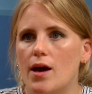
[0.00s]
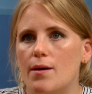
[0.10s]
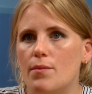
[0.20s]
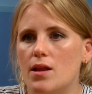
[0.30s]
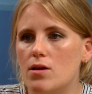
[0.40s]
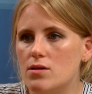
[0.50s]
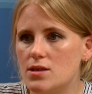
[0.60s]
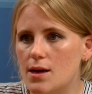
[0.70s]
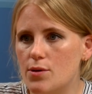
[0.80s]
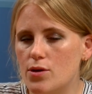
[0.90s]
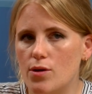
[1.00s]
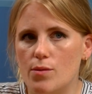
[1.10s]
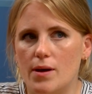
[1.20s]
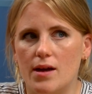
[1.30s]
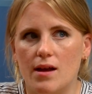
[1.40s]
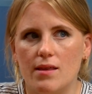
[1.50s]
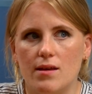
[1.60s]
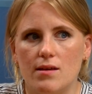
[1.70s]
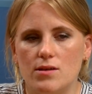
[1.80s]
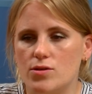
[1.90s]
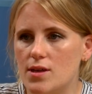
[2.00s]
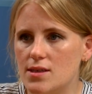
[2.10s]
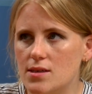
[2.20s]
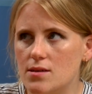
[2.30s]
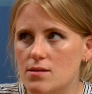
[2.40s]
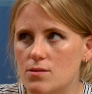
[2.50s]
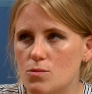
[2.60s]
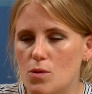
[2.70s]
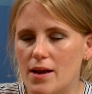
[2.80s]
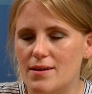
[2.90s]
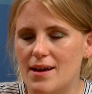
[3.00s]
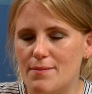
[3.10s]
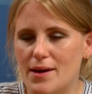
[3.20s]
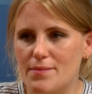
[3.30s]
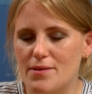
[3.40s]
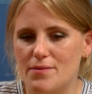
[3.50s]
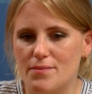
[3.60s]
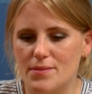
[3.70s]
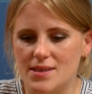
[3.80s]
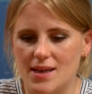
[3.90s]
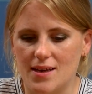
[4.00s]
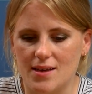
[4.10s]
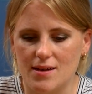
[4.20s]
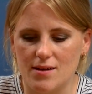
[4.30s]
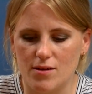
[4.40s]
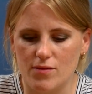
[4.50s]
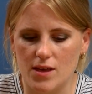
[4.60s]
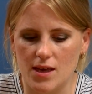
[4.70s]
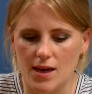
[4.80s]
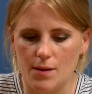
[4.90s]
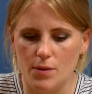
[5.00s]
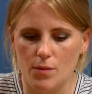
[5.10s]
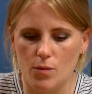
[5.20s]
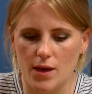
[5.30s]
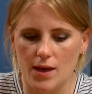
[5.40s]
a long time ago, about I think in 2001, I might be mistaken of the year, but